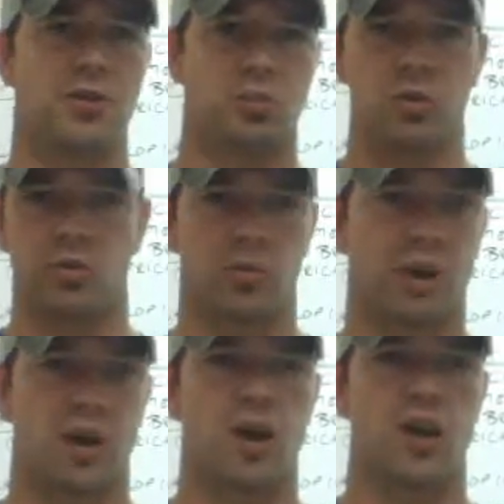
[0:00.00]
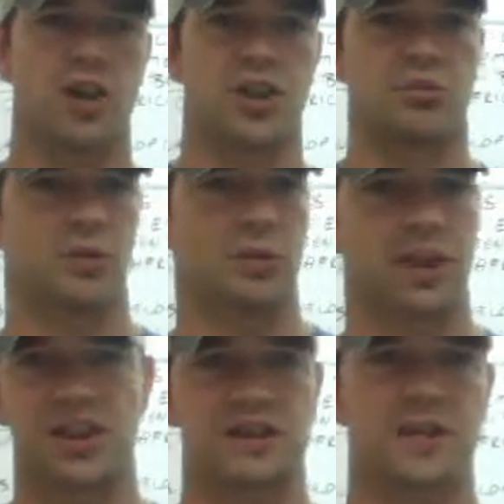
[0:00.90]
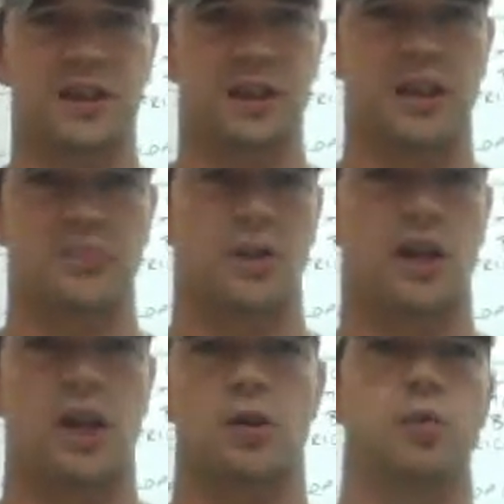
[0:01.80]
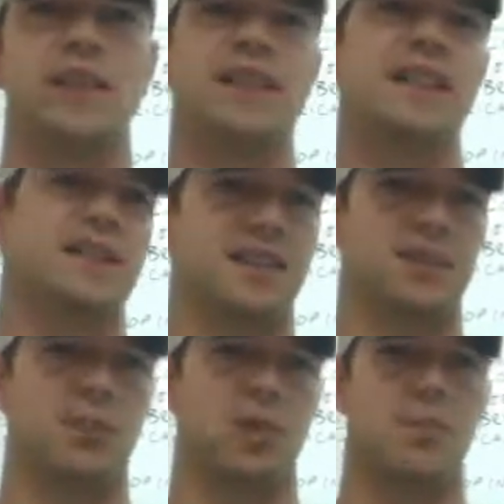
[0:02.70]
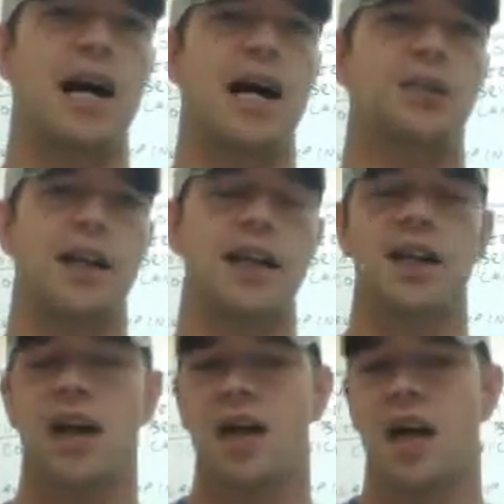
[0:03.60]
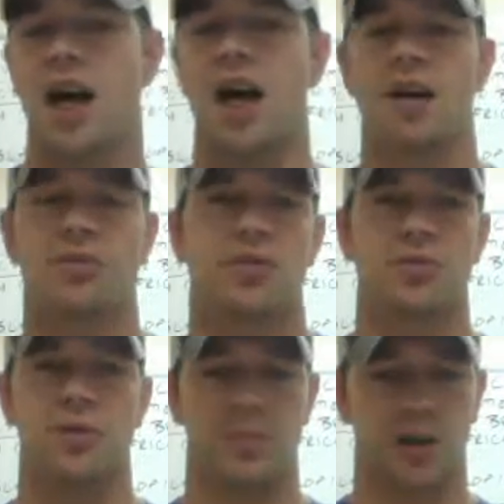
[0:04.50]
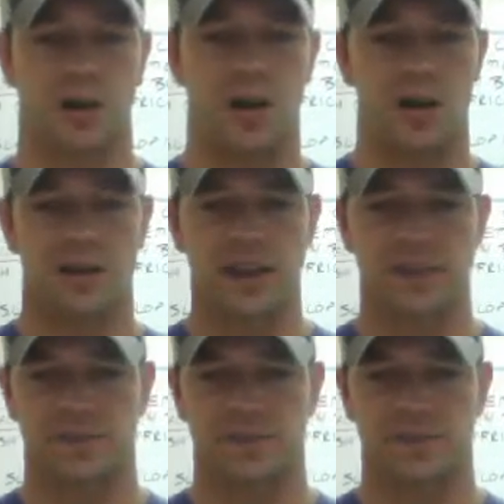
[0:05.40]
The rules weren't harsh. There was religious freedom. There were a lot of reasons to want to migrate to the middle colonies.